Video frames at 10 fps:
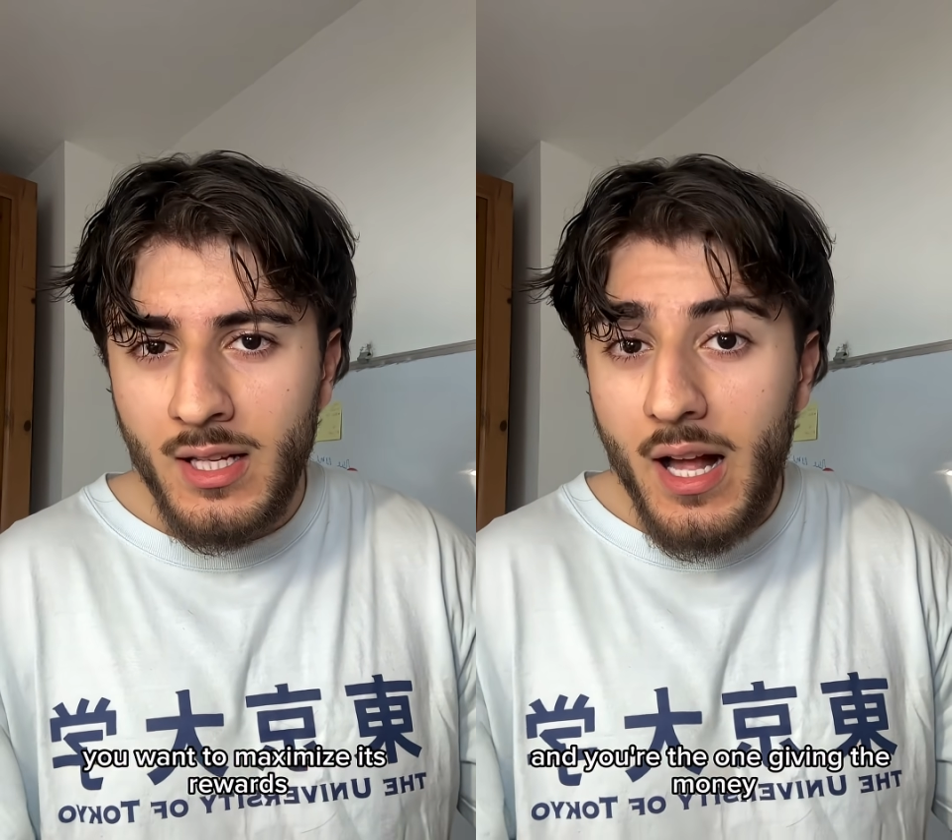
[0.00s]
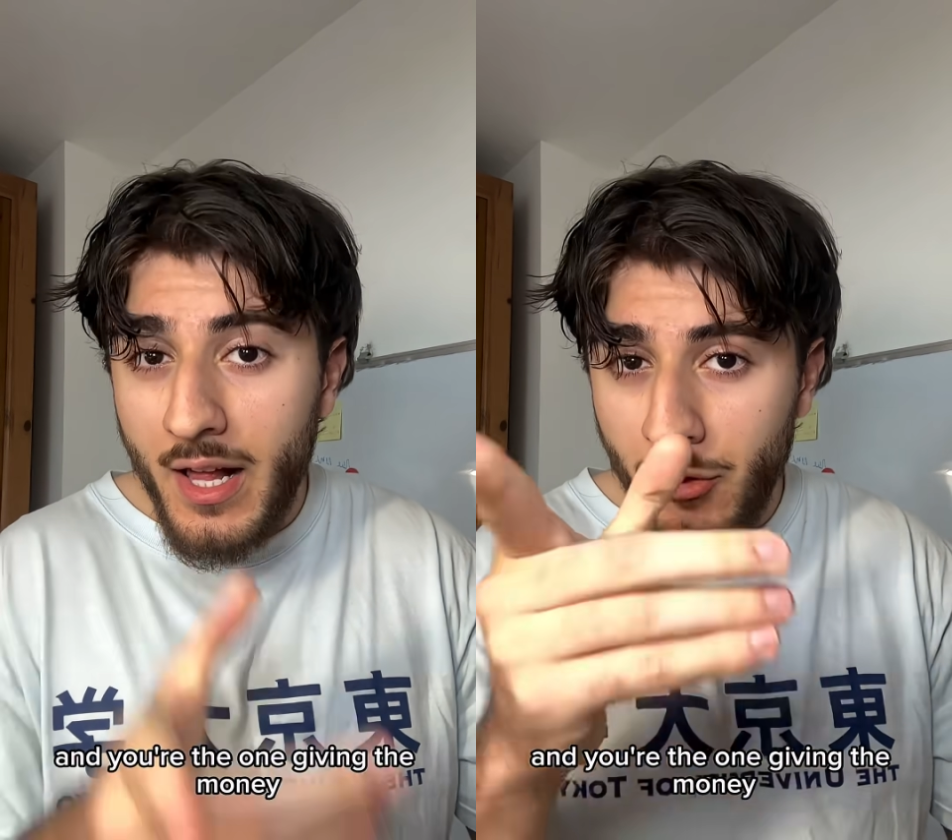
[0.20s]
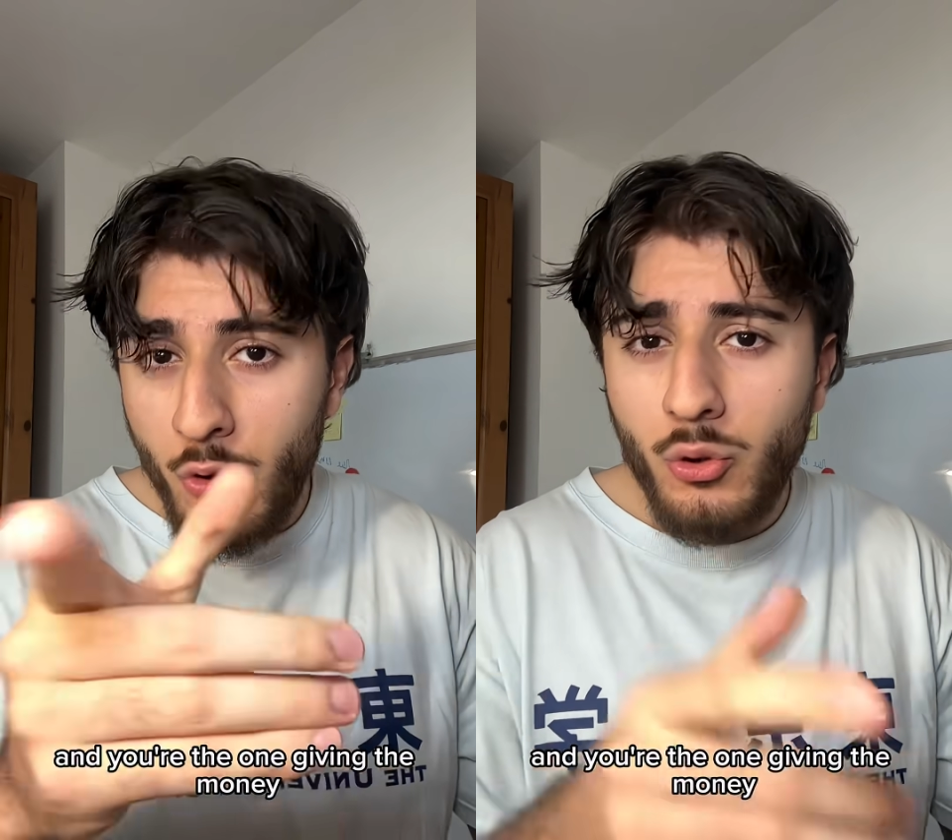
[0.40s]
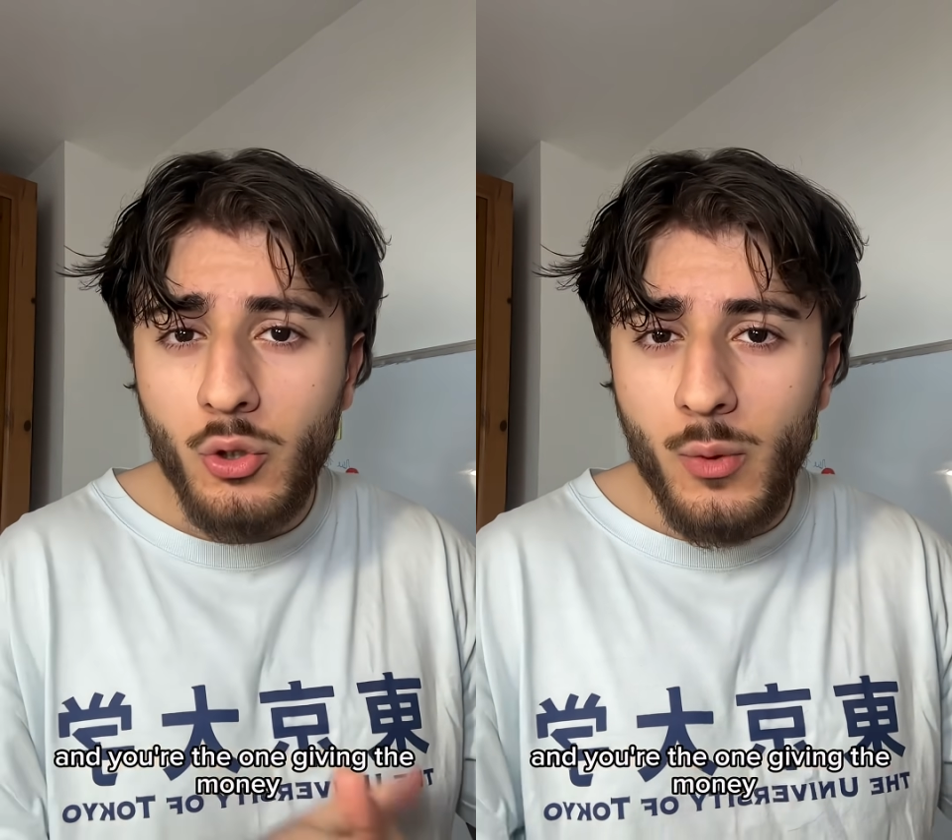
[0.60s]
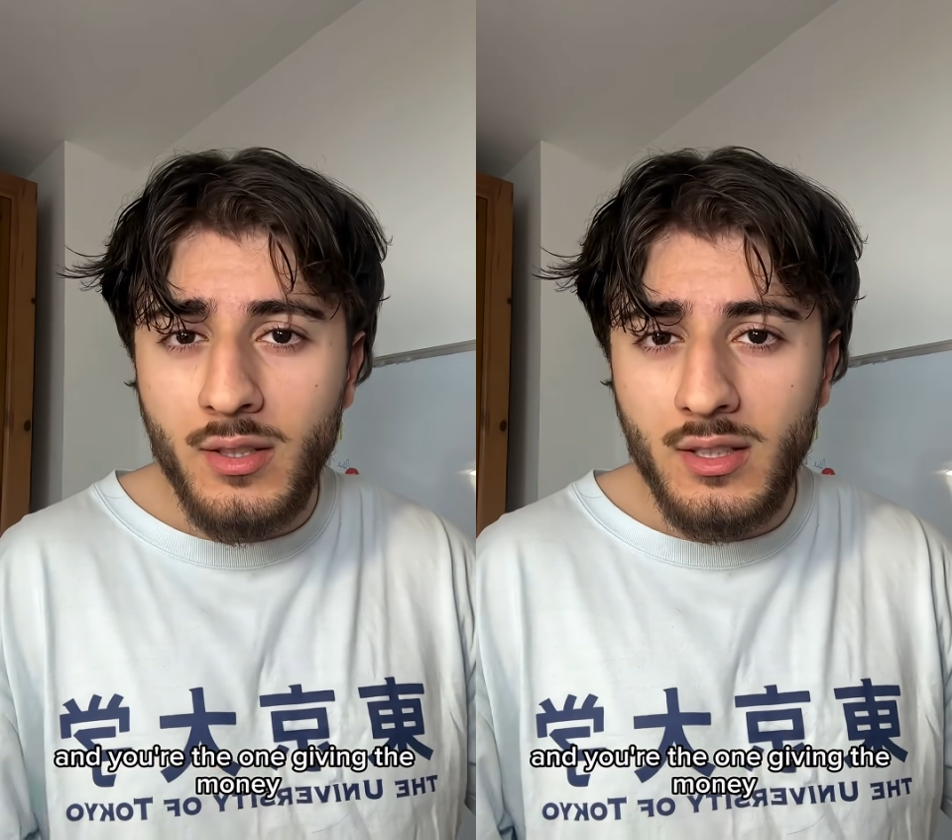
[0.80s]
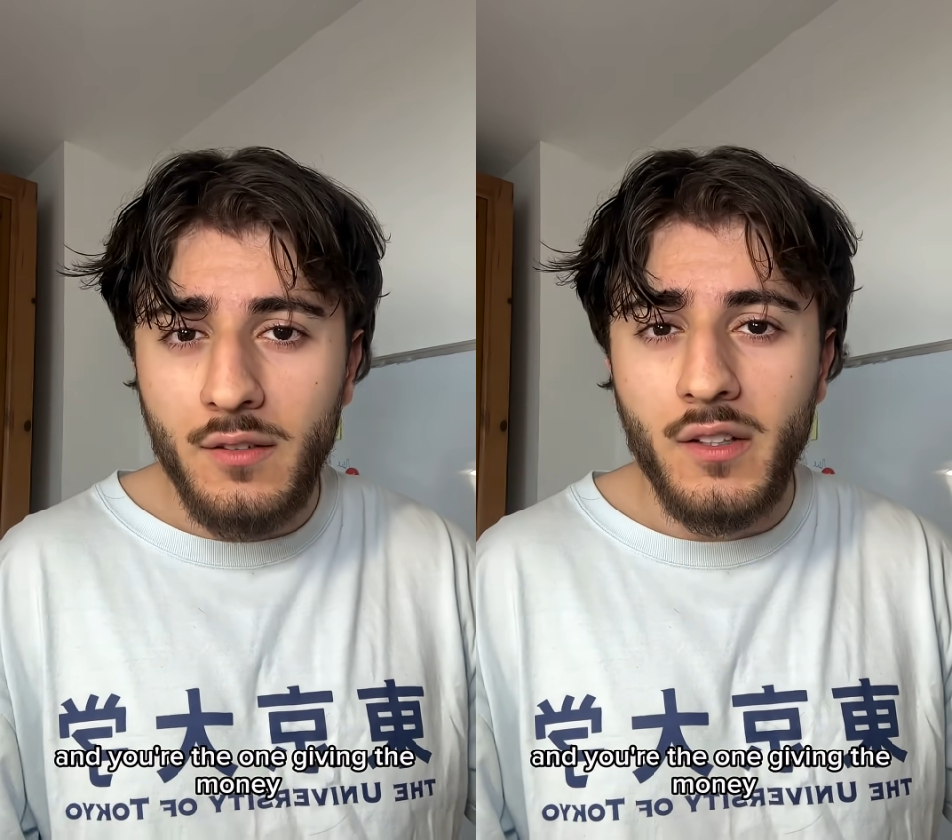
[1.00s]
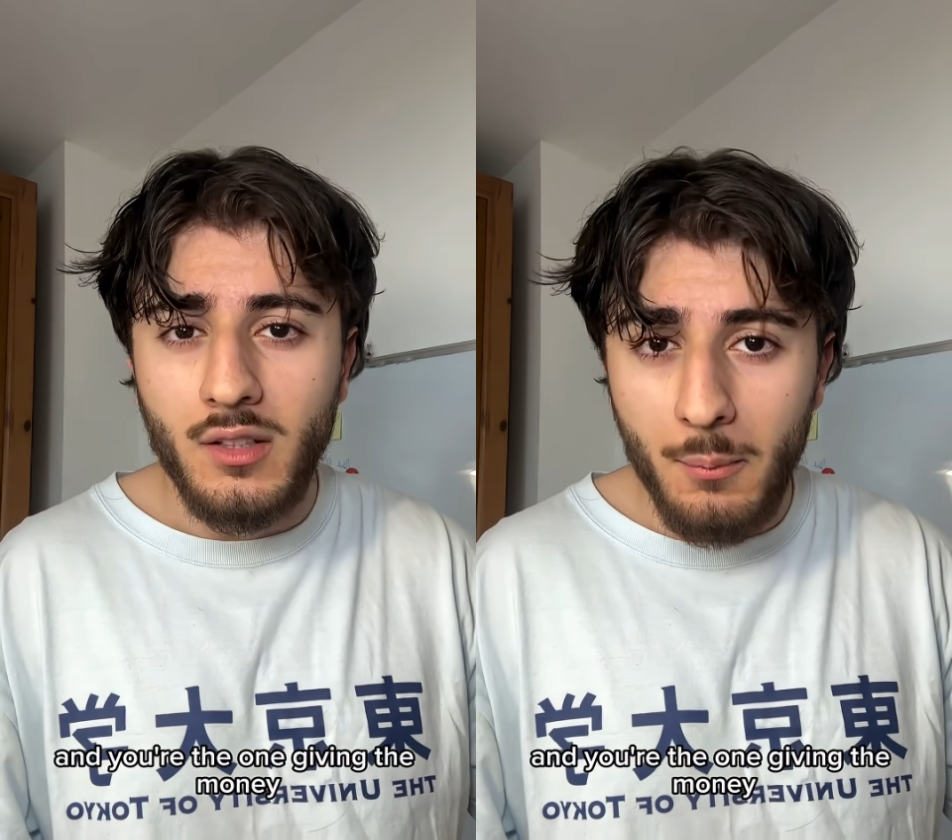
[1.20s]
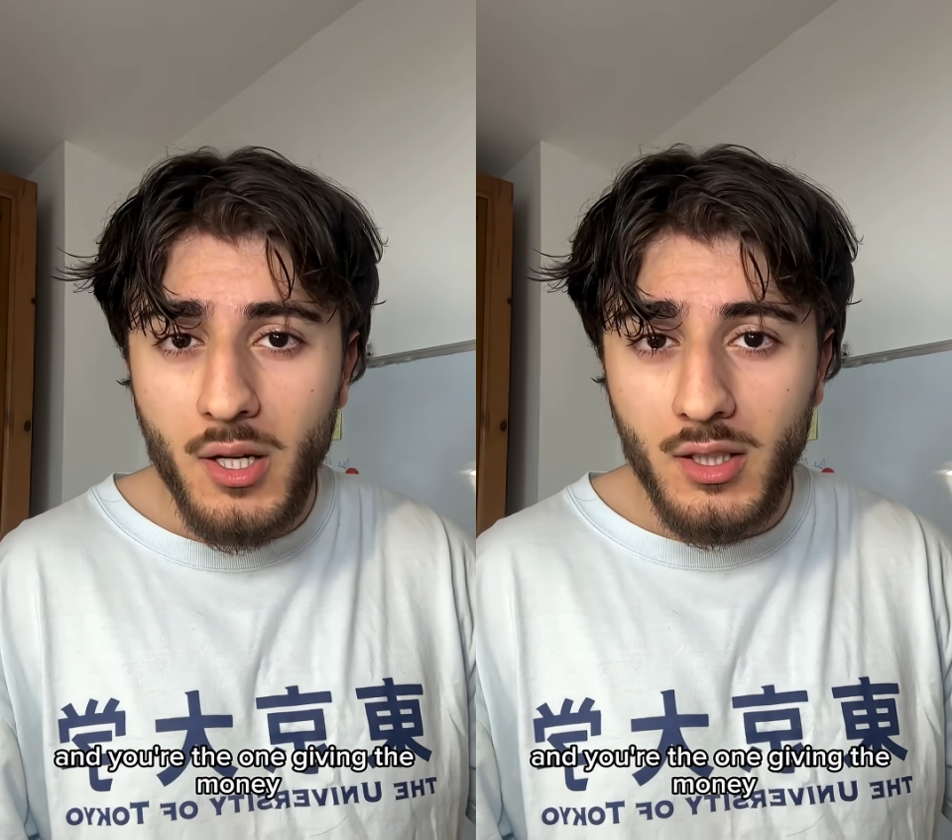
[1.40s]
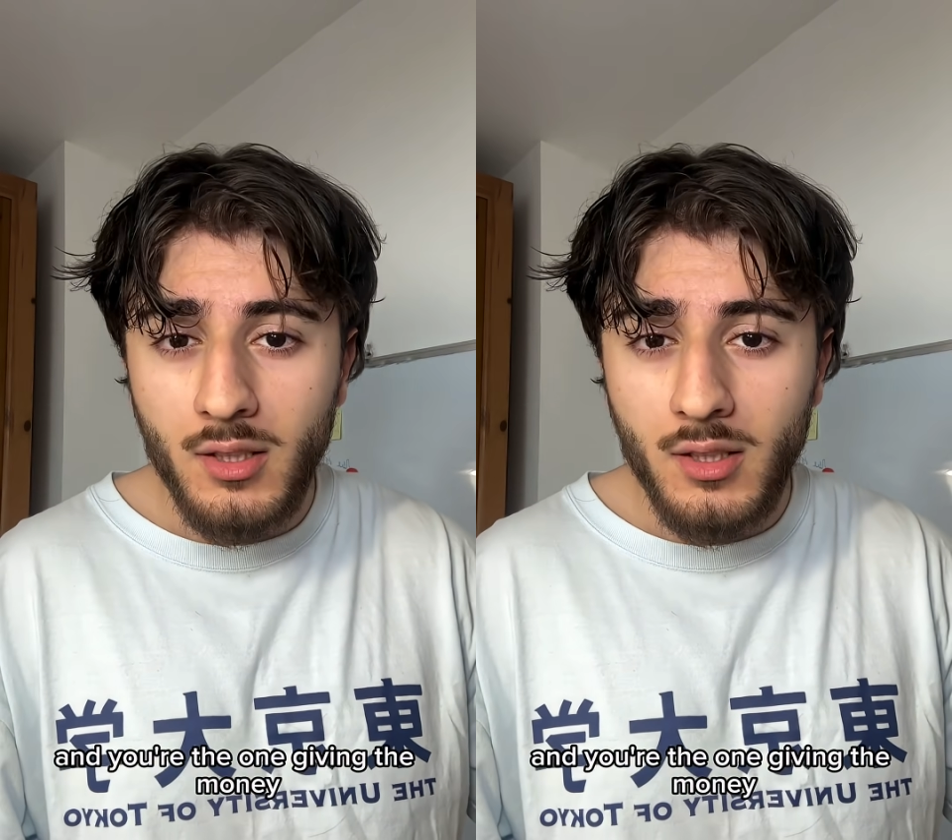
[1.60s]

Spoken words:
and you're the one giving the money.